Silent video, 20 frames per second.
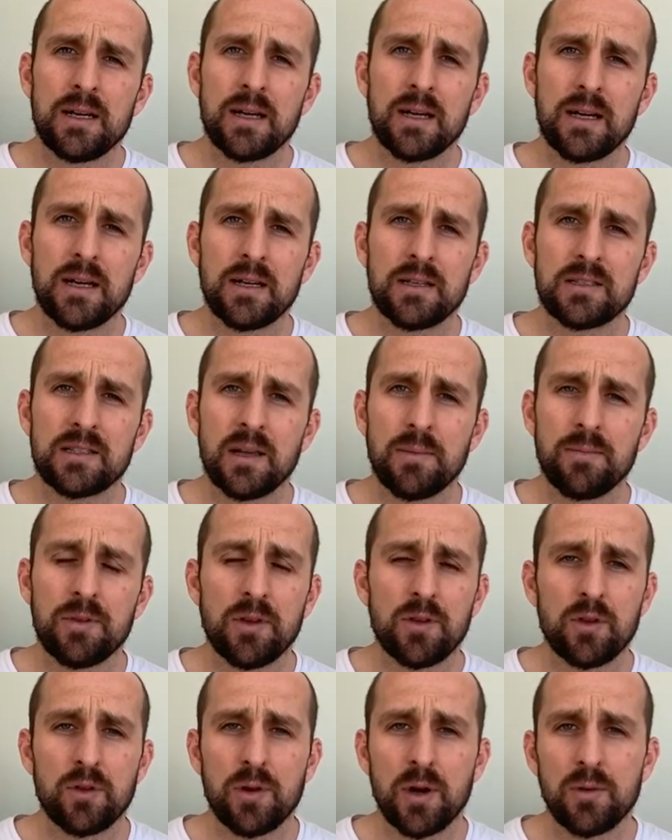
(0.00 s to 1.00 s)
and
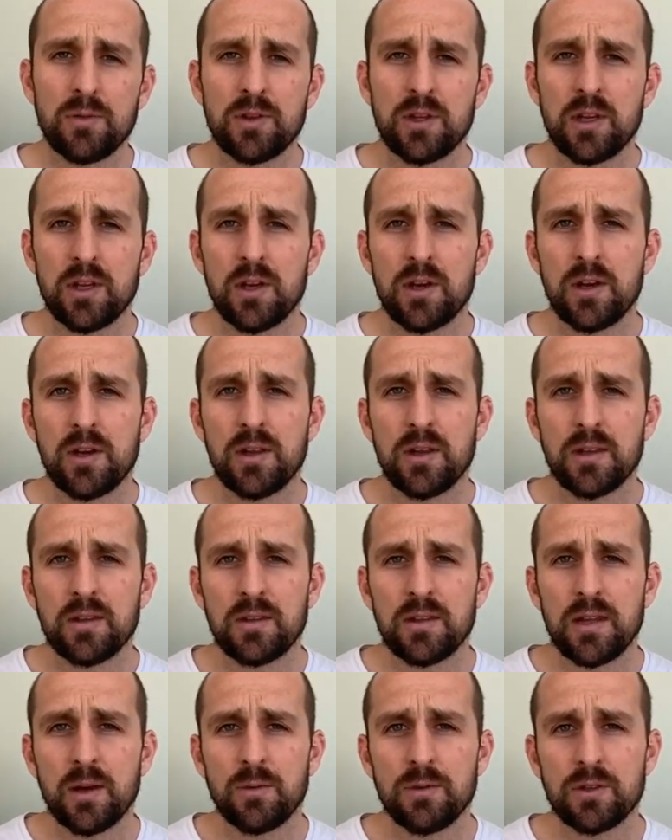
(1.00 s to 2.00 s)
something throughout the year
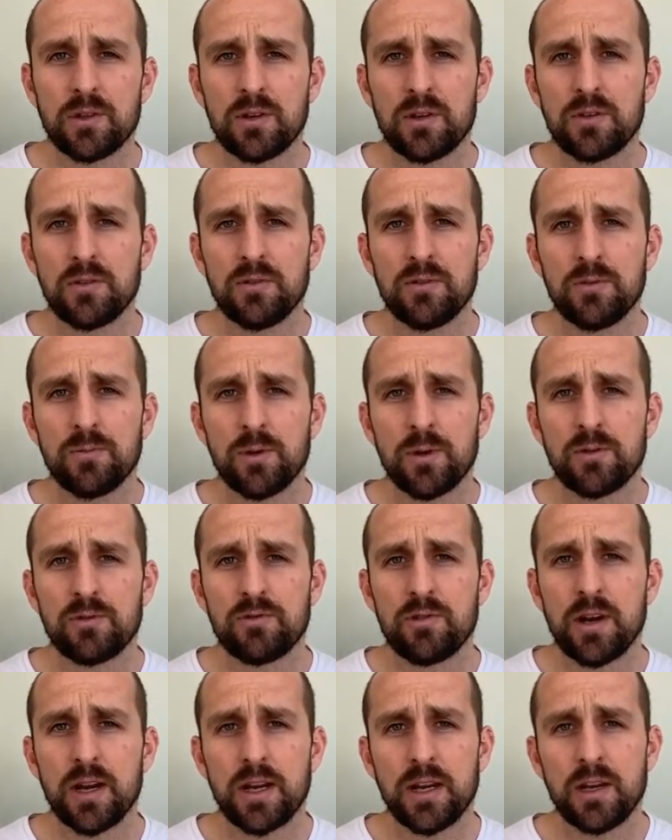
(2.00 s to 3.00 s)
that was
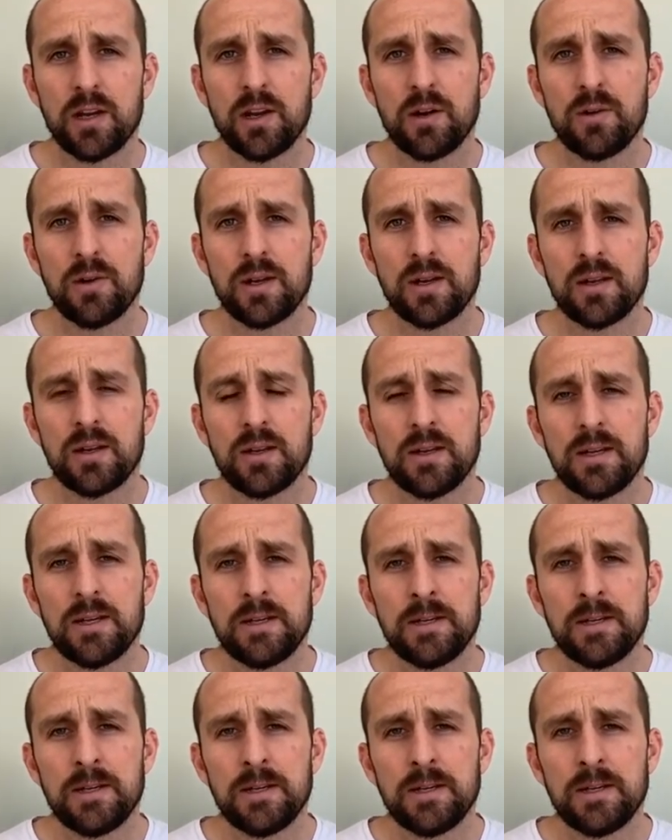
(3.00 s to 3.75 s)
right, you know. And